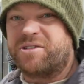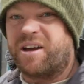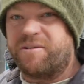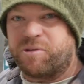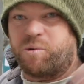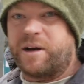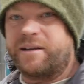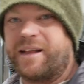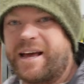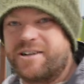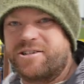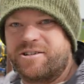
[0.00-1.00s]
going with the one
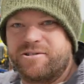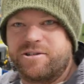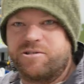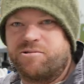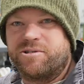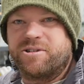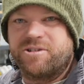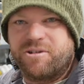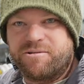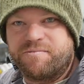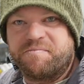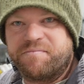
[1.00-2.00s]
latch, because the doors are so